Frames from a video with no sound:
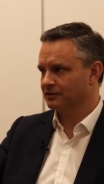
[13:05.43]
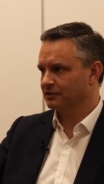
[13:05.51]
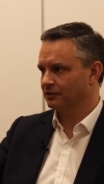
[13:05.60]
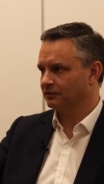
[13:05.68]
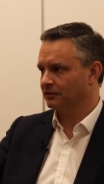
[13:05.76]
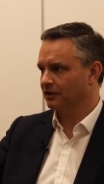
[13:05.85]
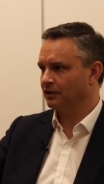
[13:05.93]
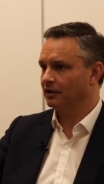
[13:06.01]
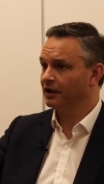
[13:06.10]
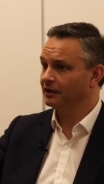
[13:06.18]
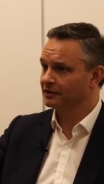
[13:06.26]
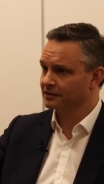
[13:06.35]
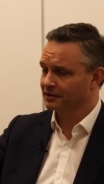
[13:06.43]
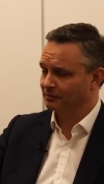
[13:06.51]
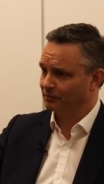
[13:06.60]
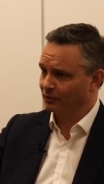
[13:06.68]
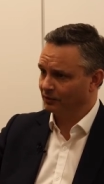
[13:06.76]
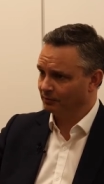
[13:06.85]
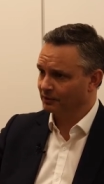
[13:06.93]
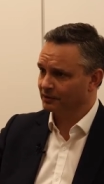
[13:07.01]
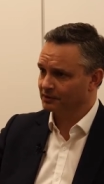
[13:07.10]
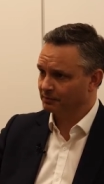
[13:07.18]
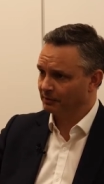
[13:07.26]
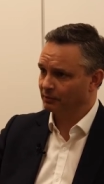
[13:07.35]
is going to decline at some point
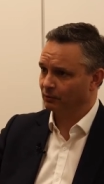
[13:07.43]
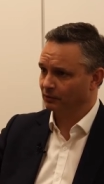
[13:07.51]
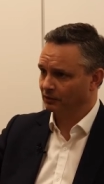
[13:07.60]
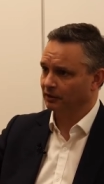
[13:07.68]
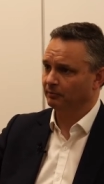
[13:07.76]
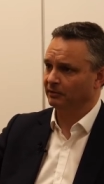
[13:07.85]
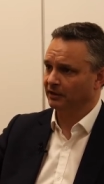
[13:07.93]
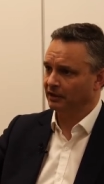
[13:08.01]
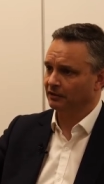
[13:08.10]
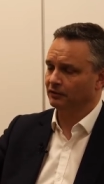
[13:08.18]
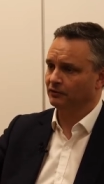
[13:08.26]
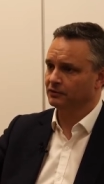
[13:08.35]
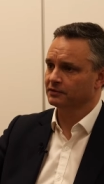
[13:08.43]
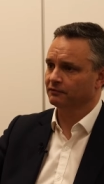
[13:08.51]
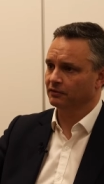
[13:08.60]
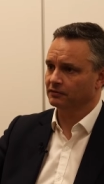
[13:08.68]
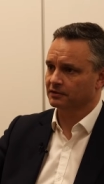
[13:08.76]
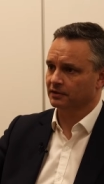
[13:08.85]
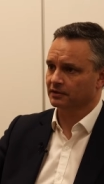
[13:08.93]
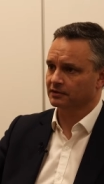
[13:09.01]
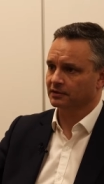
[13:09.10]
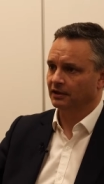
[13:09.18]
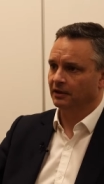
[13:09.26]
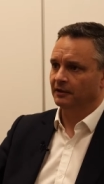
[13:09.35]
because people will eliminate the use of those things.